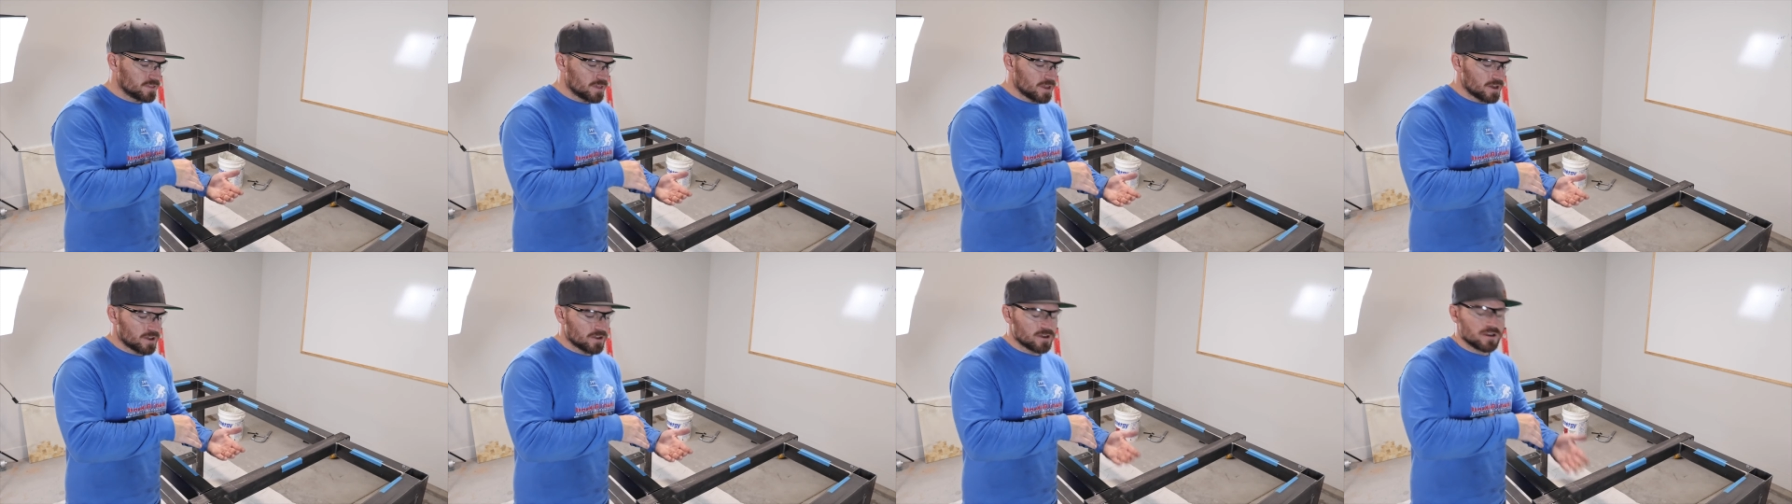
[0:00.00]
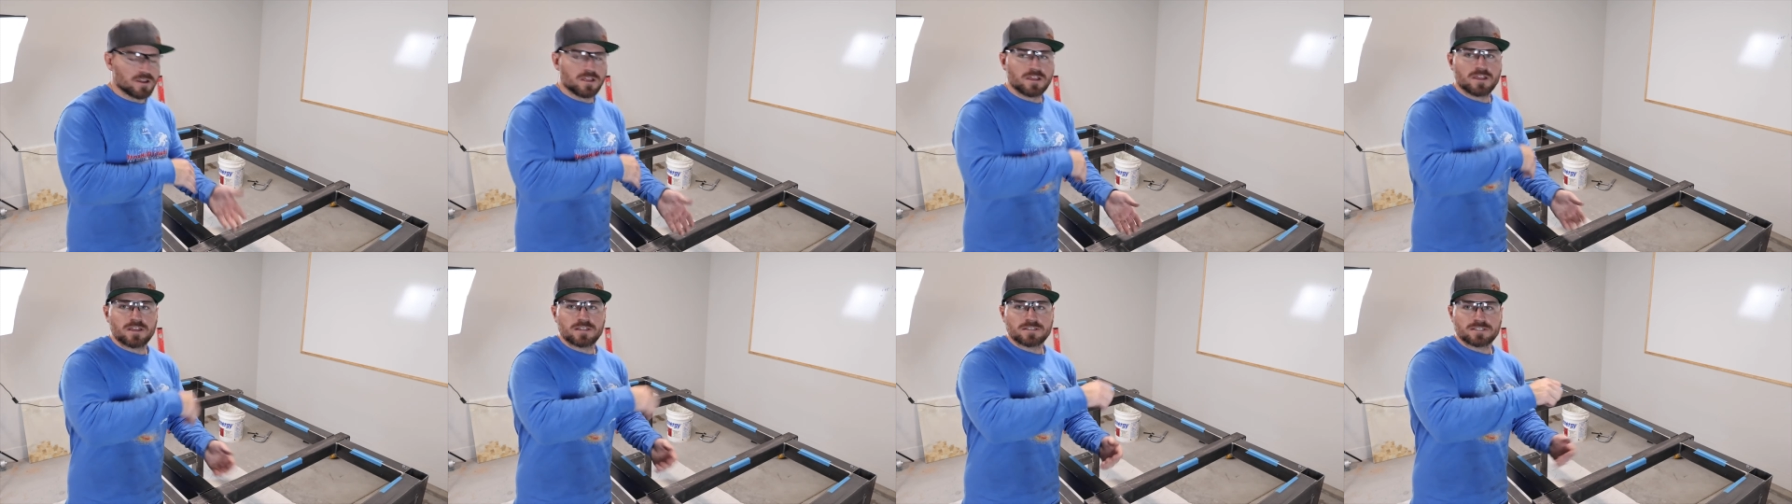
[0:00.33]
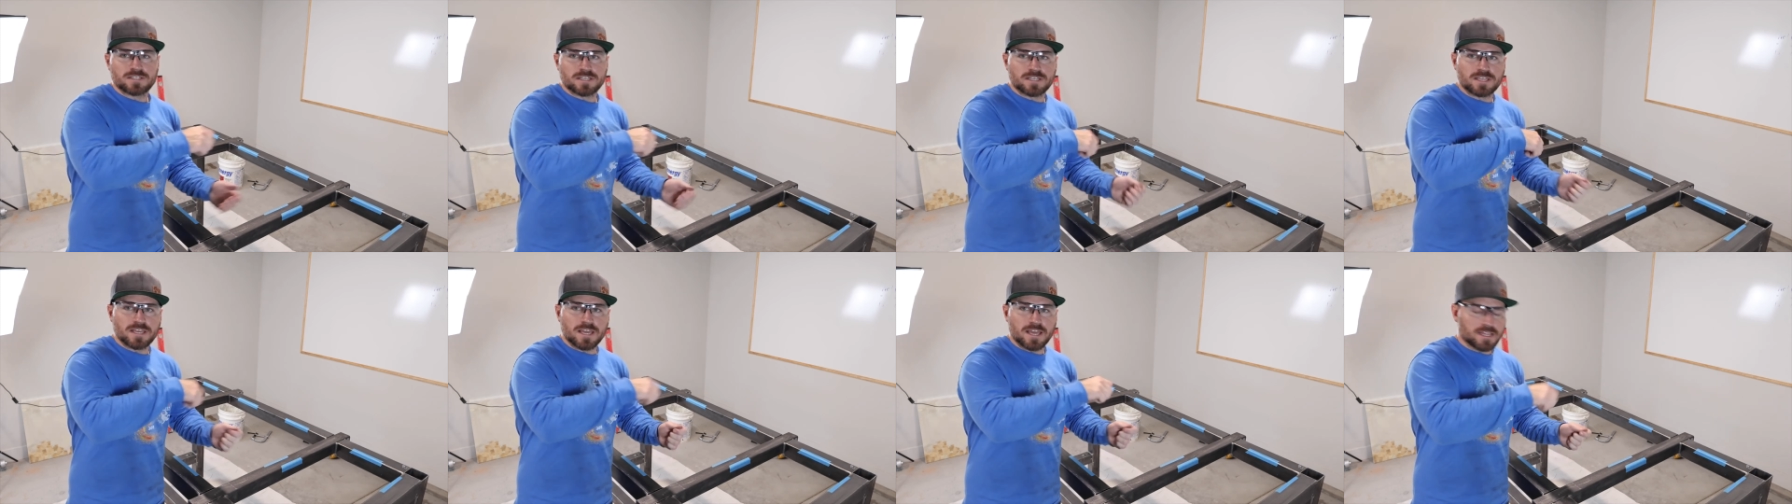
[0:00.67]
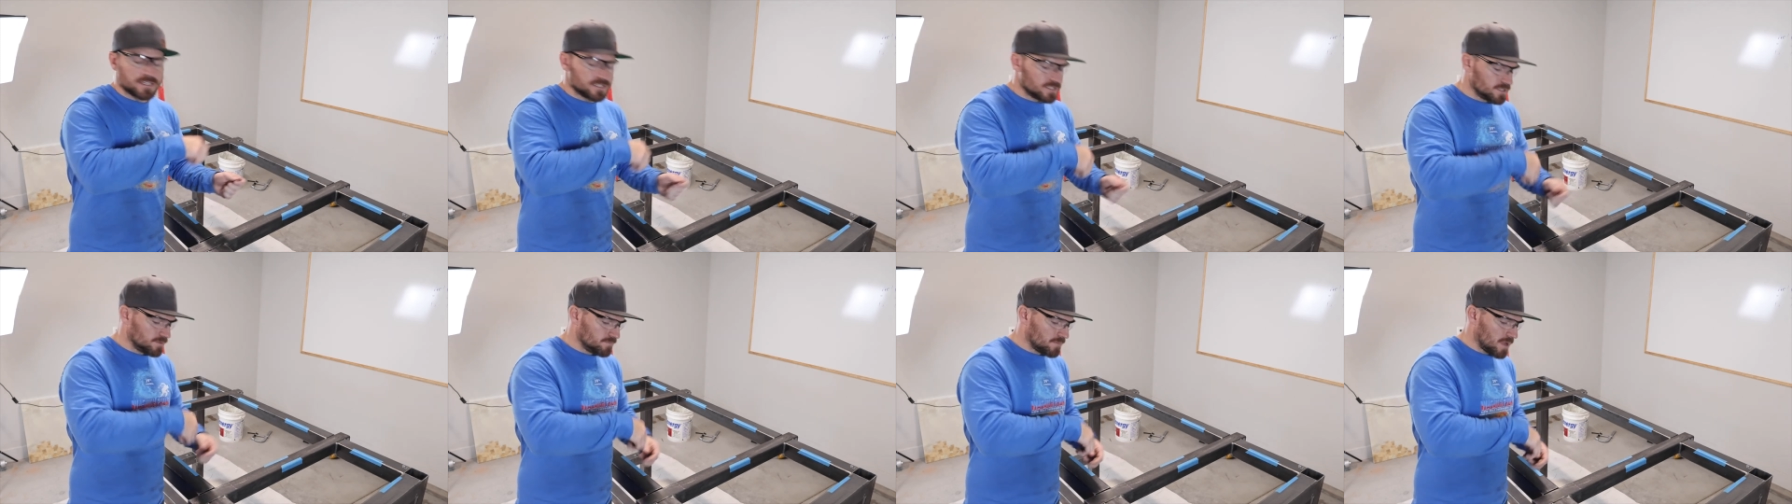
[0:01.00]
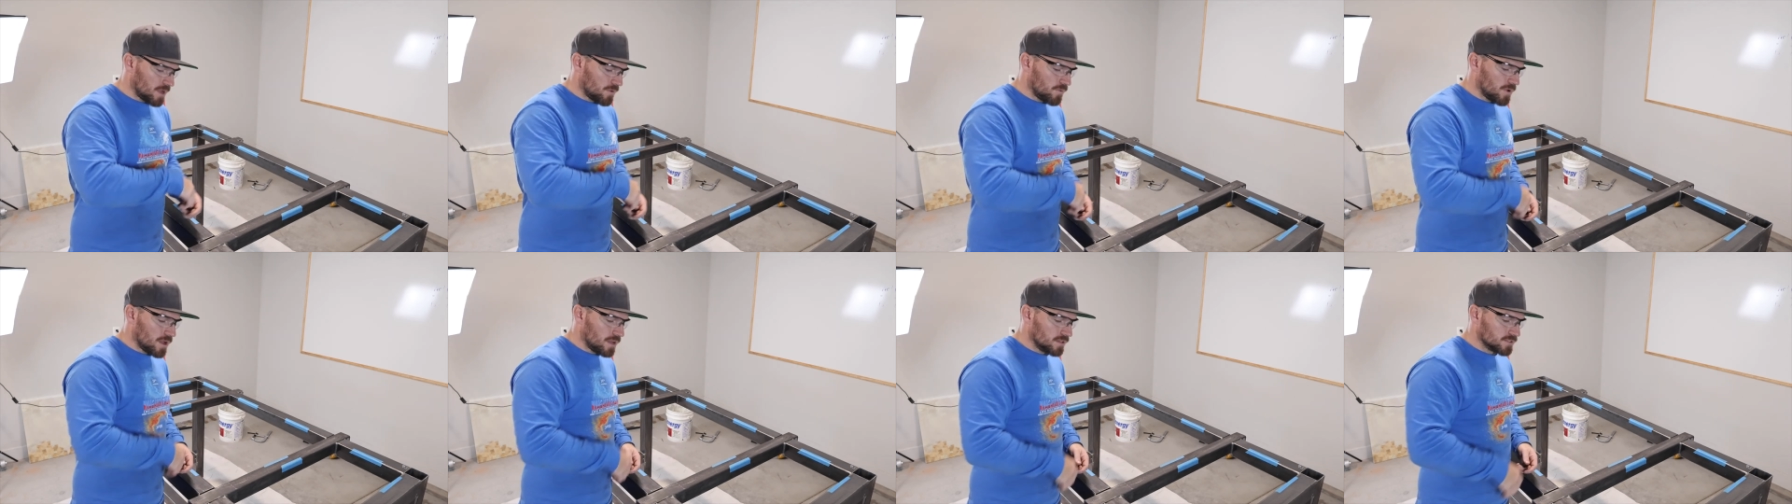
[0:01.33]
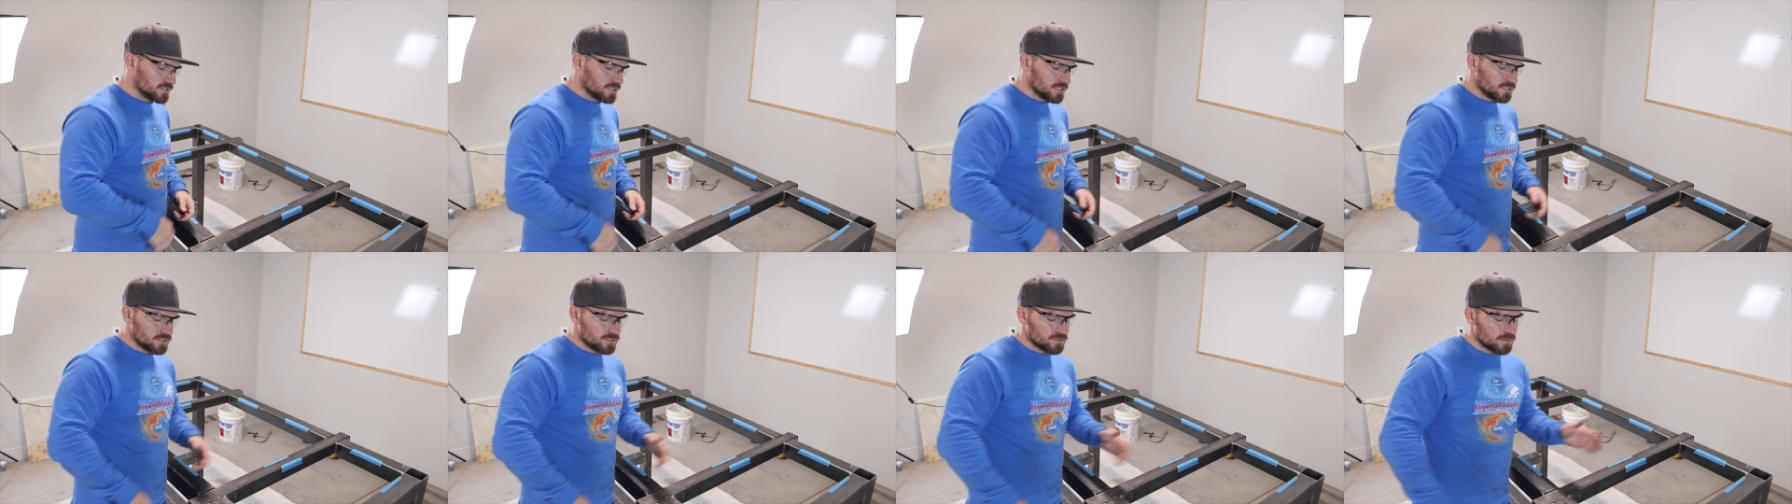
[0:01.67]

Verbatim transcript: there to get my welds in.